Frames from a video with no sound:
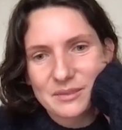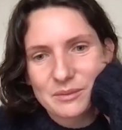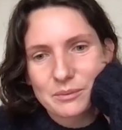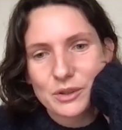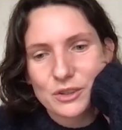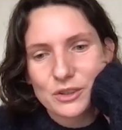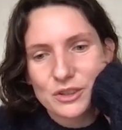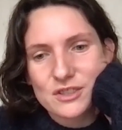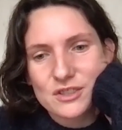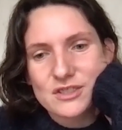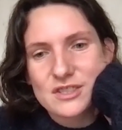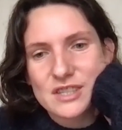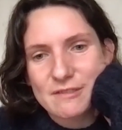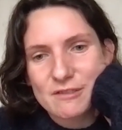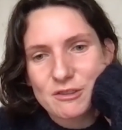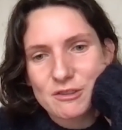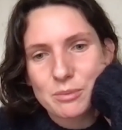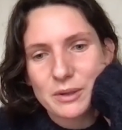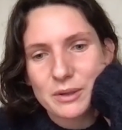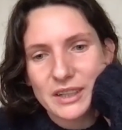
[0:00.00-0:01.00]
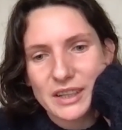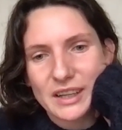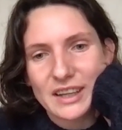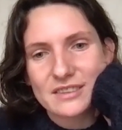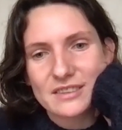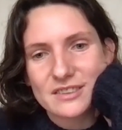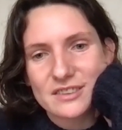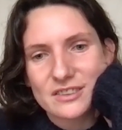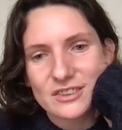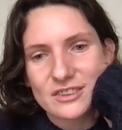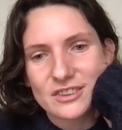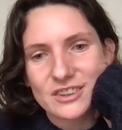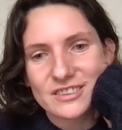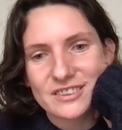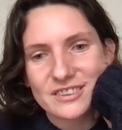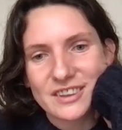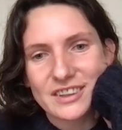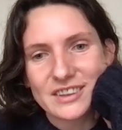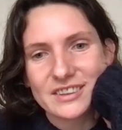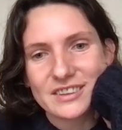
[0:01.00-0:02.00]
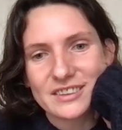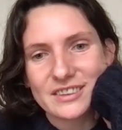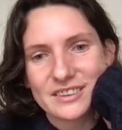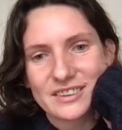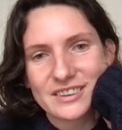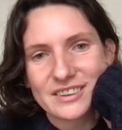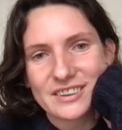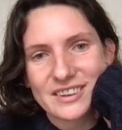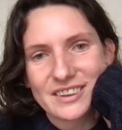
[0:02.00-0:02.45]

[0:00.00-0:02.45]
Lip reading: because everybody has a certain